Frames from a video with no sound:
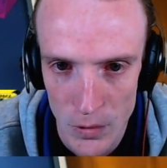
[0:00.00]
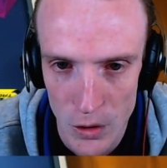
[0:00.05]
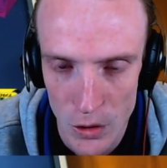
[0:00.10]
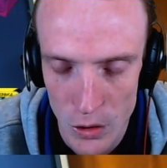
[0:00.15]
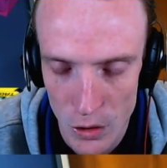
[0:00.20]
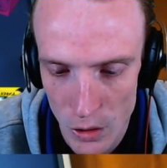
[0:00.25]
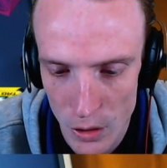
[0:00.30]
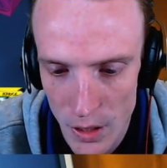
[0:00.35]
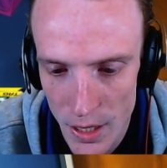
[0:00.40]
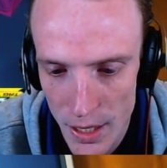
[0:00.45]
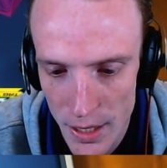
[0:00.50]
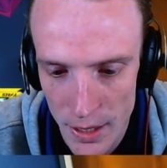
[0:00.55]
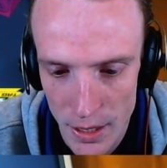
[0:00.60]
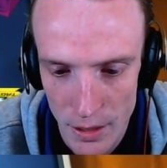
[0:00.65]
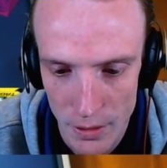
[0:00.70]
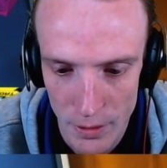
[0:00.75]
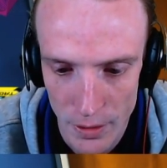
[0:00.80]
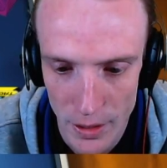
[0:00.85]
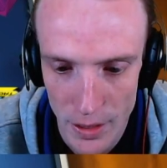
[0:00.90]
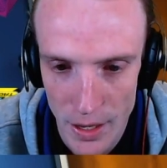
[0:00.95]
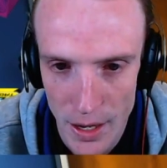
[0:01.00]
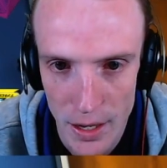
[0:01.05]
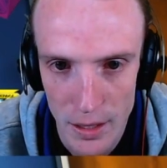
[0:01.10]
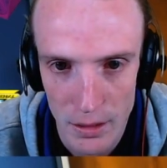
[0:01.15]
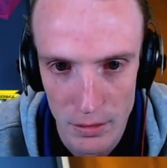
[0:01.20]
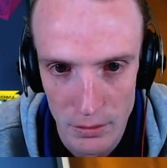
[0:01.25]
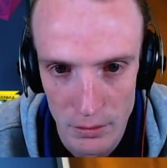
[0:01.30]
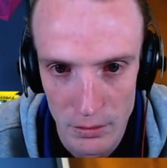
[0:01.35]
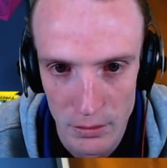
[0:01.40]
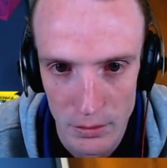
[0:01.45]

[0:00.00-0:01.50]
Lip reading: Do need to get rid of that